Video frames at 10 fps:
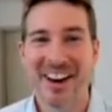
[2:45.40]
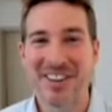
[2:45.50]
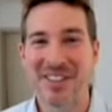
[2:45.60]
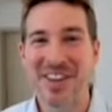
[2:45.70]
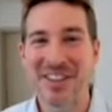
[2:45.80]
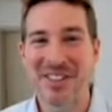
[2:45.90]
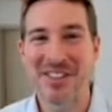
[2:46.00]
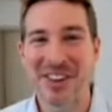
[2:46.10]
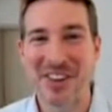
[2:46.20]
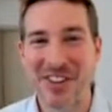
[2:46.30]
I know some days you
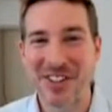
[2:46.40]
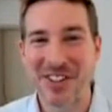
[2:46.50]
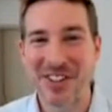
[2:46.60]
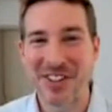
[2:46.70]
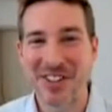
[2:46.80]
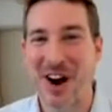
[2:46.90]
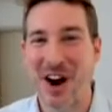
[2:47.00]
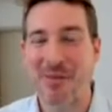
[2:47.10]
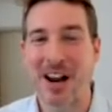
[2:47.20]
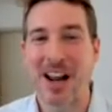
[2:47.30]
feel like you could just throw a
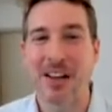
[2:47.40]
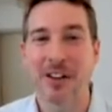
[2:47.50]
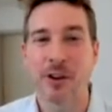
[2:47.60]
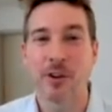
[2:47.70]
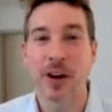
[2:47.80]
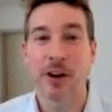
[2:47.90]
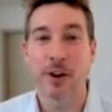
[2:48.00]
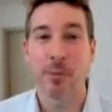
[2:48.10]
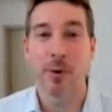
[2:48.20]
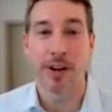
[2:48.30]
dart, but I, I, you, have got a
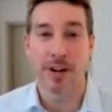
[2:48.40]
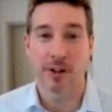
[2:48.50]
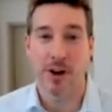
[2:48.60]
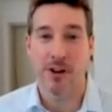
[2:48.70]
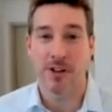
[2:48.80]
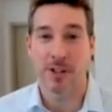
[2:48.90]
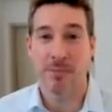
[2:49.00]
good point here, Charles.